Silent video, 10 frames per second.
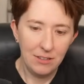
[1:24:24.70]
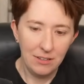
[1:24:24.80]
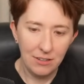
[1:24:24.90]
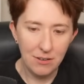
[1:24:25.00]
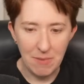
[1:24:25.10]

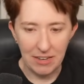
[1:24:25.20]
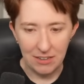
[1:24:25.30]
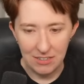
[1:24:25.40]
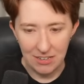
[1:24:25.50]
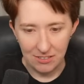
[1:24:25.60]
Oh my
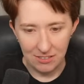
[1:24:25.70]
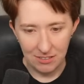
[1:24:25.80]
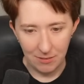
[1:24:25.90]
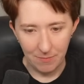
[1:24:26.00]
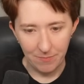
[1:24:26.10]
goodness.
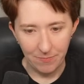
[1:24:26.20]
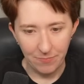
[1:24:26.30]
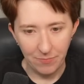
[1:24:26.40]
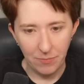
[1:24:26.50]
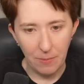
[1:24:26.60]

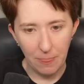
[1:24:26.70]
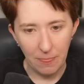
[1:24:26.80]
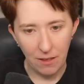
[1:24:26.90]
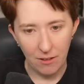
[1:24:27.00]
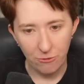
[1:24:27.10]

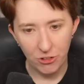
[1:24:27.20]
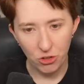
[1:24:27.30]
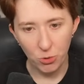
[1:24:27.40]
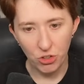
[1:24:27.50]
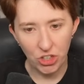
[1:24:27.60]

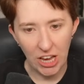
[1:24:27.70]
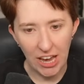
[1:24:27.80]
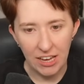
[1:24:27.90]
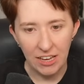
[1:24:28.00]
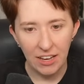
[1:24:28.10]
Visual
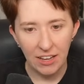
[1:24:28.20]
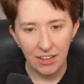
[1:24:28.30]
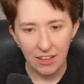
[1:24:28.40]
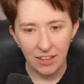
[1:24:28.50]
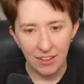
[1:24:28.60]
J.
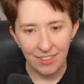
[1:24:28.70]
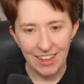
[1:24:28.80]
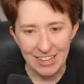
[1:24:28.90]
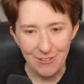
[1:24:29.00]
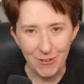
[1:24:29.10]

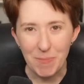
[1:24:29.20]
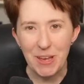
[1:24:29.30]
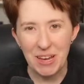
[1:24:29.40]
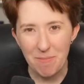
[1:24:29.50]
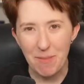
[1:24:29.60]
"Thank you for
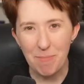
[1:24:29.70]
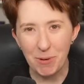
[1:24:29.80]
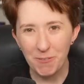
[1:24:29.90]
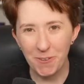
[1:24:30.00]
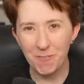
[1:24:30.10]
being a
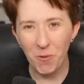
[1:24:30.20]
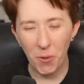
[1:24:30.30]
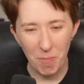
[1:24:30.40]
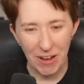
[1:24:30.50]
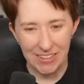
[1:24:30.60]
member for 4
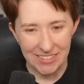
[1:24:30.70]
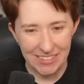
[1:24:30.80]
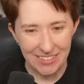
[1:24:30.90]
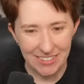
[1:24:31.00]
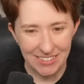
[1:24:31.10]
months,"
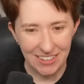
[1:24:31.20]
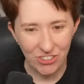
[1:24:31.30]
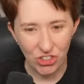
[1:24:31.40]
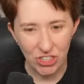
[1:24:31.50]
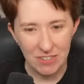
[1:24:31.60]
says
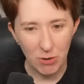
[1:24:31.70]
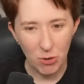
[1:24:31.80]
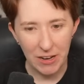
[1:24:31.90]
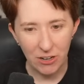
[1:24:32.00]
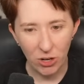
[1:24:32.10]
Shinmo
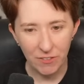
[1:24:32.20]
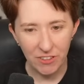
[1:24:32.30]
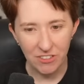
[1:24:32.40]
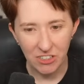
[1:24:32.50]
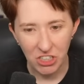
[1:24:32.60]
made all
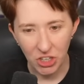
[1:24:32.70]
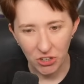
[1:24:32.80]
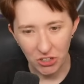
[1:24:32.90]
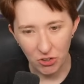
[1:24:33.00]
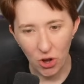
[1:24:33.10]

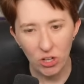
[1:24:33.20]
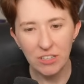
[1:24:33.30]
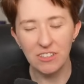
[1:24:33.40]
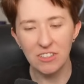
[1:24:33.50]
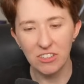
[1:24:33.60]

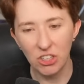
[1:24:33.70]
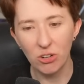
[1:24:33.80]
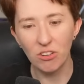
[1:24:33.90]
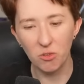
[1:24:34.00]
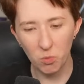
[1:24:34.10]
his
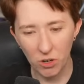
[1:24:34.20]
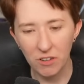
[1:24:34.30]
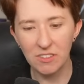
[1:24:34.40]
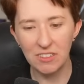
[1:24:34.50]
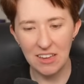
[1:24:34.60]
insecurities
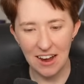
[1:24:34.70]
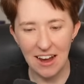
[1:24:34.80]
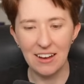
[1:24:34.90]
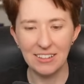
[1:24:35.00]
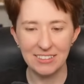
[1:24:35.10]
worse.
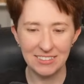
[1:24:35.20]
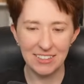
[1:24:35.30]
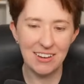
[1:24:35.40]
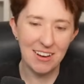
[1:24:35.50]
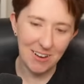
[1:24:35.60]
Yeah.
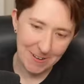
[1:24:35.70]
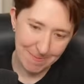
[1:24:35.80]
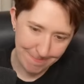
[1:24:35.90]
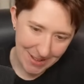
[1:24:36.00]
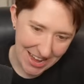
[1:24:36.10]
Oh,
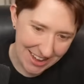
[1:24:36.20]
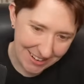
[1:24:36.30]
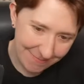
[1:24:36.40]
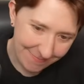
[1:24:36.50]
man.